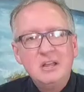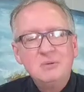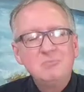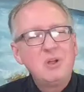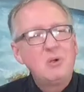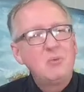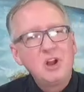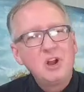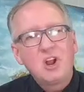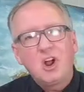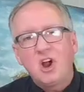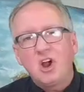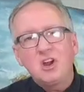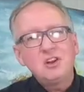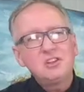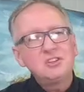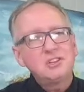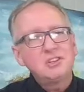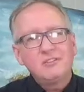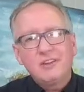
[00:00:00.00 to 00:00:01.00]
But
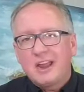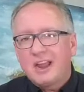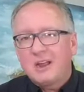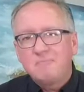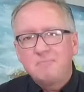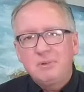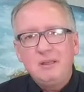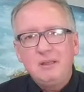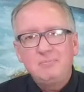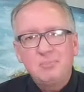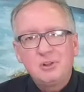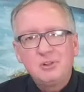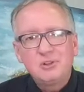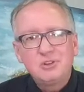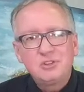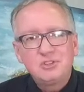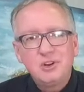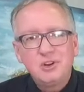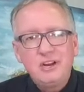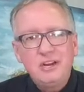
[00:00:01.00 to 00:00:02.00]
regardless of how people
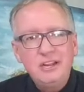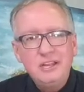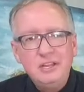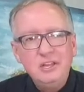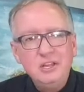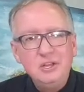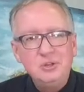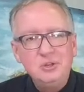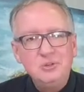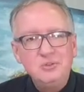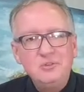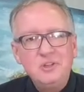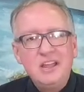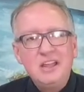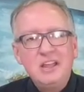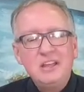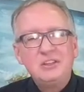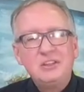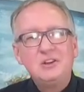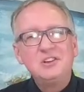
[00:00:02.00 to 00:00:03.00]
are treating you,
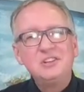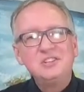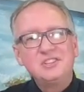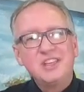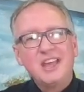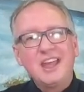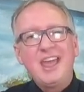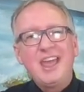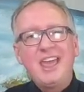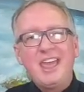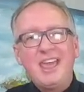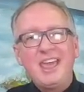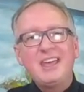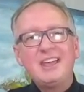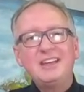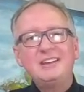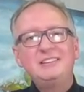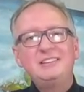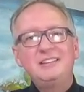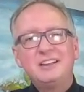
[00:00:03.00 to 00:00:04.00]
there is the
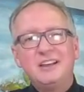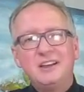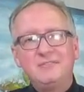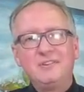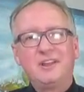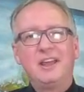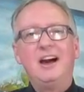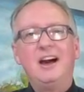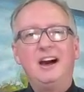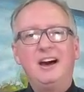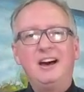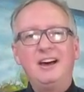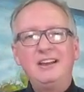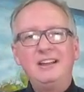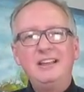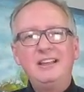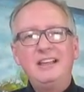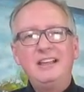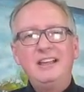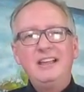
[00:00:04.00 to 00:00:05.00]
hand of God.
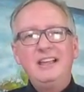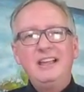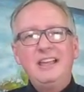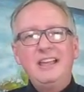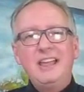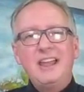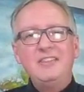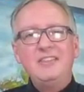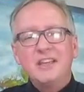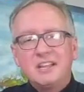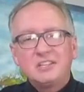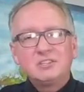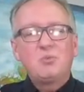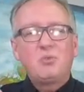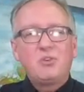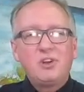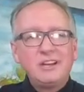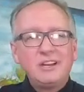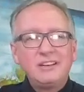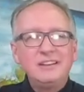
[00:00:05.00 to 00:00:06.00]
And that's
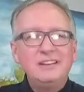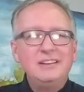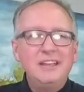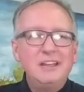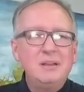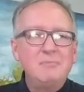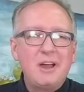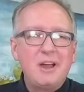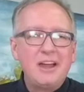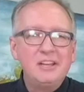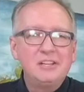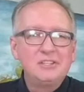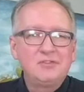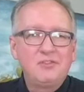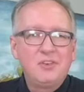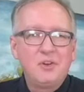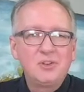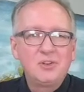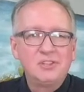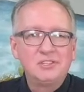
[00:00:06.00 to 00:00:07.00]
what Nehemiah is
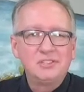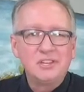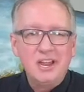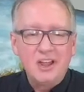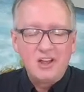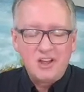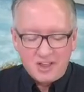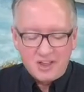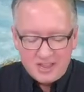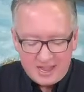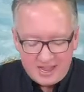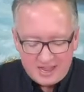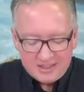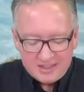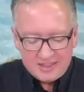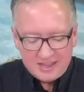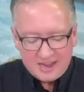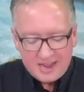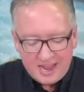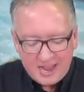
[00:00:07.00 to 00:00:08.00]
focusing on
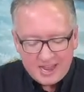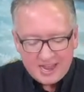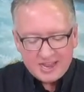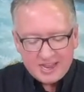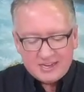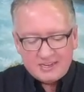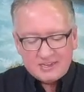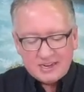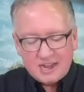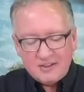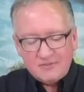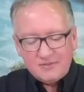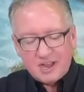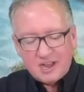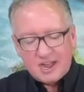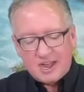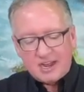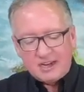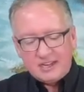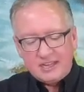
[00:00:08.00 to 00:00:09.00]
the hand of
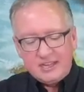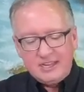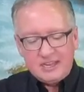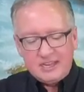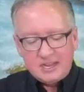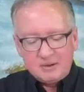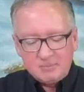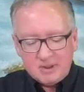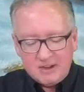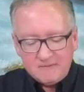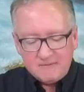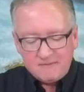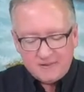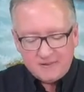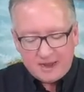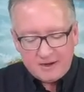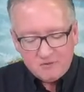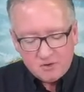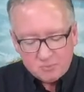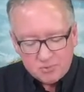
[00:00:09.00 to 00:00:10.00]
God. He had been
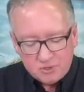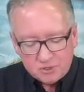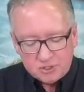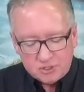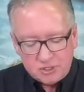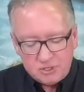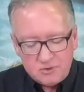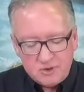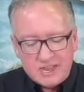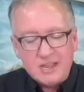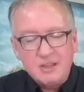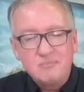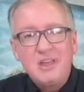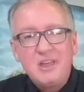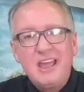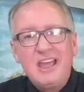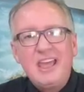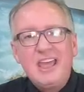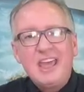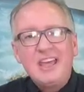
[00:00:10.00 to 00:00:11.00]
favorable to him.
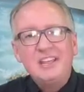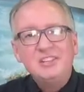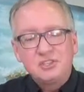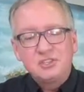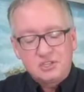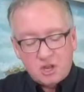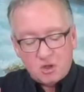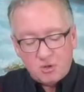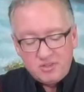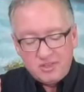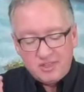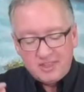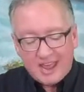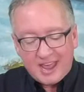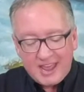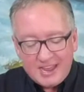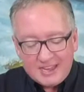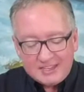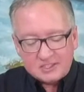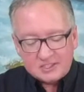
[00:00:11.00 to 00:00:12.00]
And so
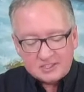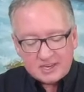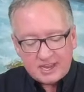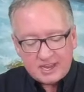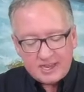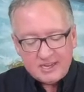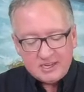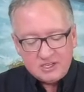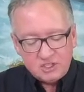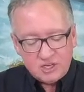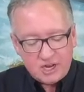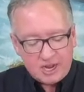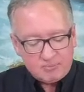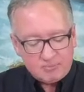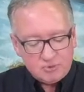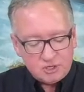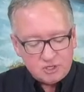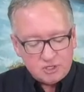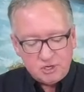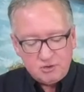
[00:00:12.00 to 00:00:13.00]
they say in
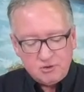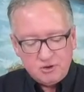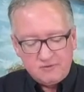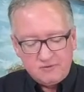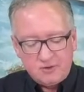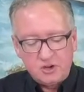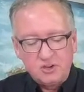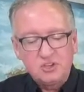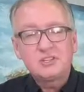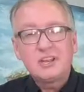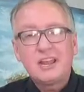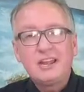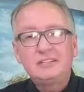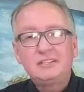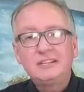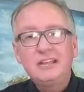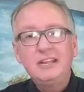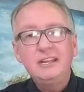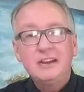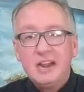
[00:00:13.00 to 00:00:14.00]
chapter 2 and verse
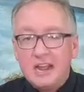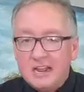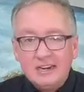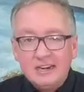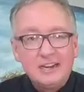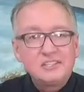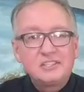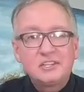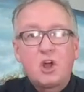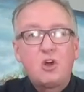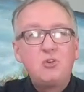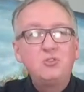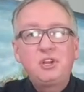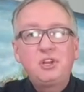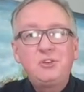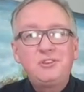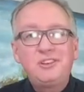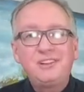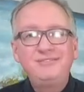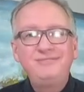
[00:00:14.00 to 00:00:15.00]
18, let's go
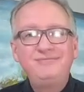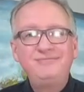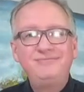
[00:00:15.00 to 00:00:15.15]
to it.